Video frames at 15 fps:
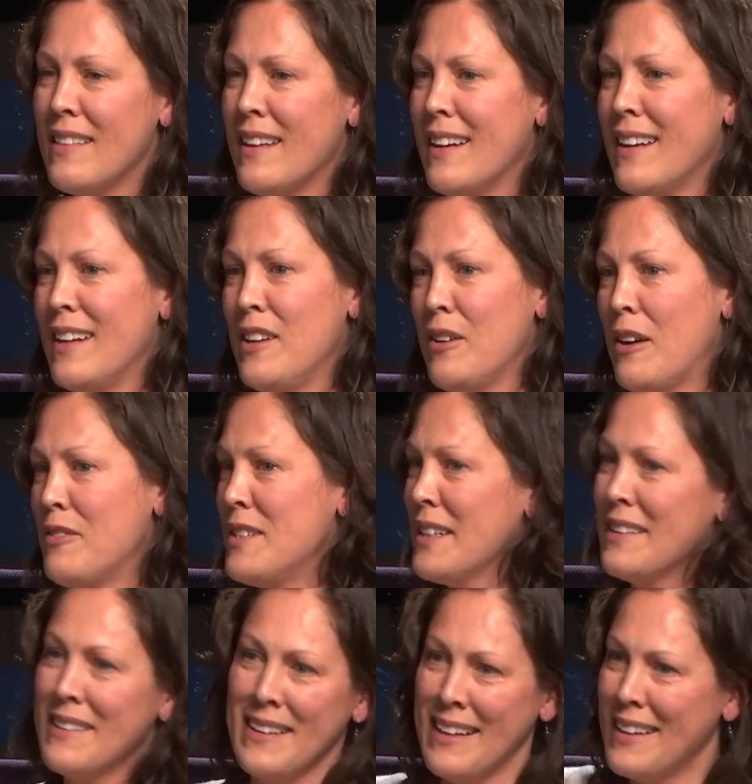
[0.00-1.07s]
that you have
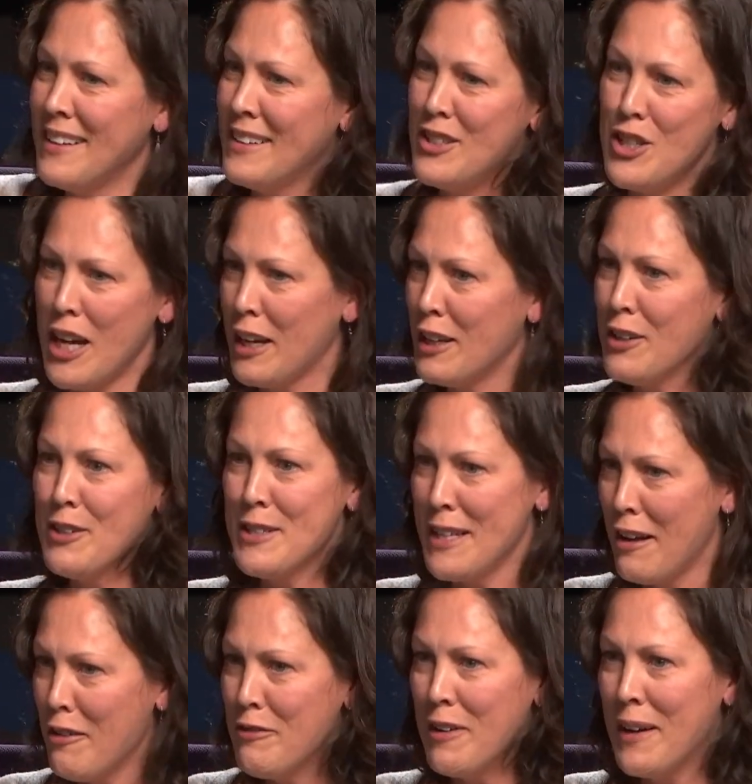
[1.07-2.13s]
to check
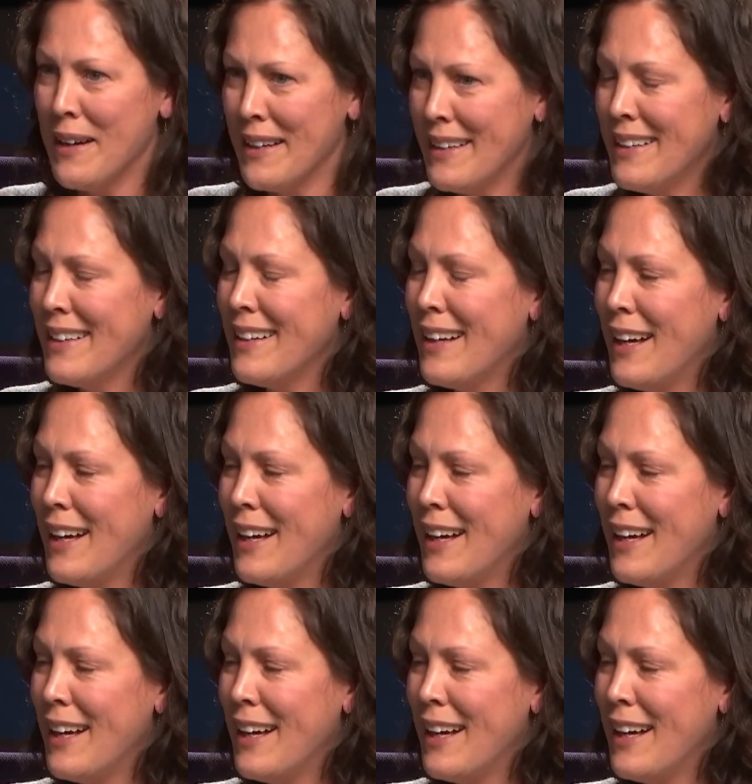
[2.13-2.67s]
yourself on.